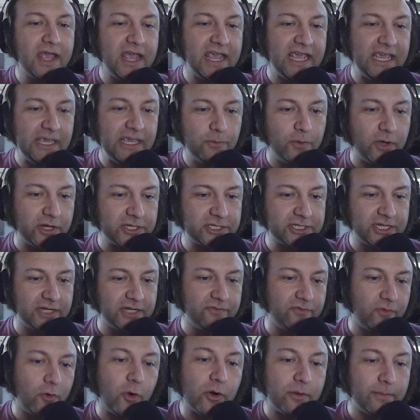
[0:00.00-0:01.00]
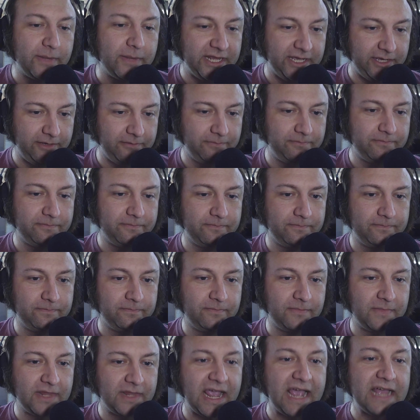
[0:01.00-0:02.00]
He wants conformity
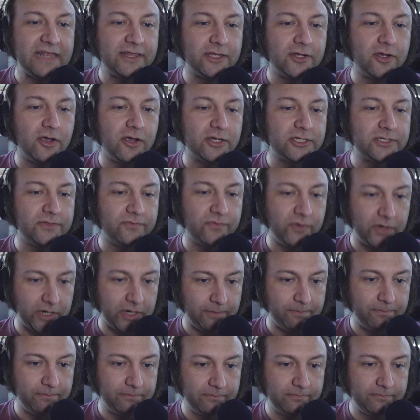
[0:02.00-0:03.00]
at the cost of freedom.